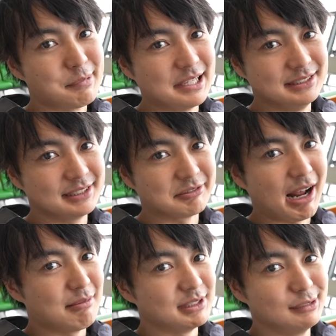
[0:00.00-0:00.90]
my
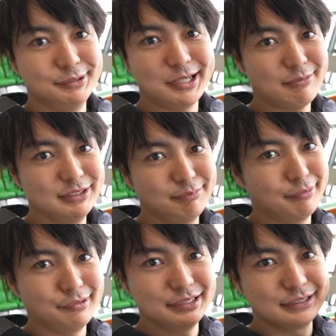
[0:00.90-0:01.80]
Instagram. If you haven't,
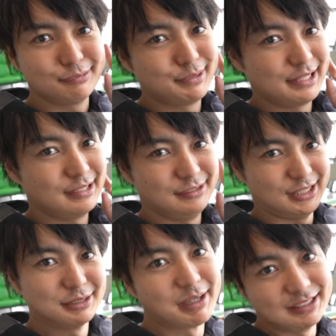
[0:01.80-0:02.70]
please don't forget to
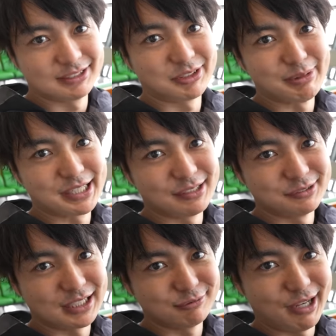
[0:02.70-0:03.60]
check my Instagram
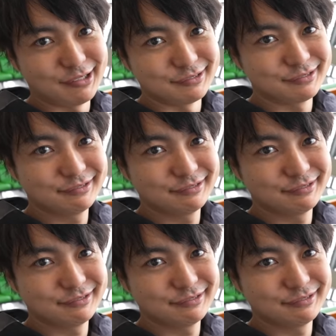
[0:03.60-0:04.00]
account as well.